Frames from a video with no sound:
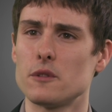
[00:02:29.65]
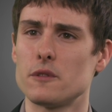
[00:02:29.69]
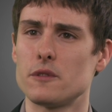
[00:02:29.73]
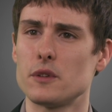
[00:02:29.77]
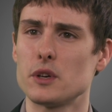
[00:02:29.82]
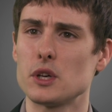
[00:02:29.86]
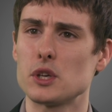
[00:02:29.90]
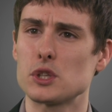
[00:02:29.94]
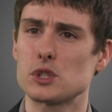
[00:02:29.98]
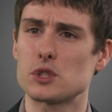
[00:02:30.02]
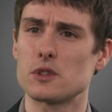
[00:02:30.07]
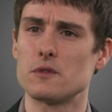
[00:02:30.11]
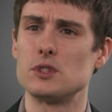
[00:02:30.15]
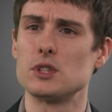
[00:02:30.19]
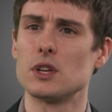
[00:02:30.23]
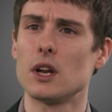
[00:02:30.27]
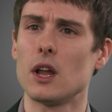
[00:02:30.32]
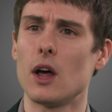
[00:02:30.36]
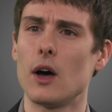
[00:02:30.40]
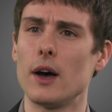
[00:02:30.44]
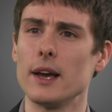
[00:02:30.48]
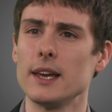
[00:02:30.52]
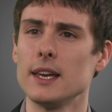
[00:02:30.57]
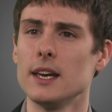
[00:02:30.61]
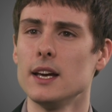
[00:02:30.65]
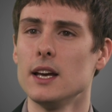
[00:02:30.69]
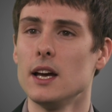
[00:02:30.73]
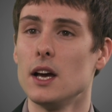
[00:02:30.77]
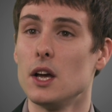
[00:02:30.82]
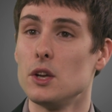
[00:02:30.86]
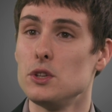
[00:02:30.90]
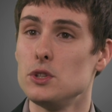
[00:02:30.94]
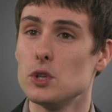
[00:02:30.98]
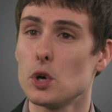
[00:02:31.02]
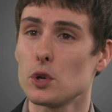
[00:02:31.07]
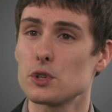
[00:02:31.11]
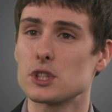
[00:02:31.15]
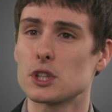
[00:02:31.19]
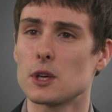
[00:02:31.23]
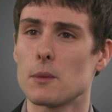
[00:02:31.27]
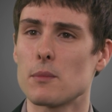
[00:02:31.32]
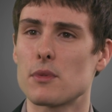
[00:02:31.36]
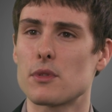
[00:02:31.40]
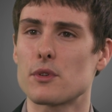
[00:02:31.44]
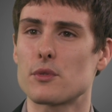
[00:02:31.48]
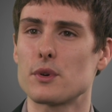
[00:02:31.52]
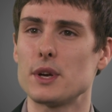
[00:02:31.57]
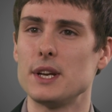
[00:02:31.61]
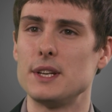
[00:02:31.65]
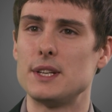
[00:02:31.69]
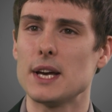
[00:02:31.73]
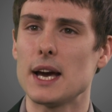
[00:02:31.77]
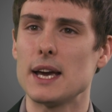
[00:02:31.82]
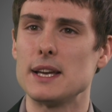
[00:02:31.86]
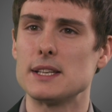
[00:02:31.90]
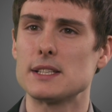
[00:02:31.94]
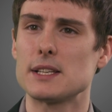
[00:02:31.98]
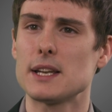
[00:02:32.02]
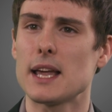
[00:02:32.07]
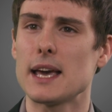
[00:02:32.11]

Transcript: 1st of July, Nottingham 3 days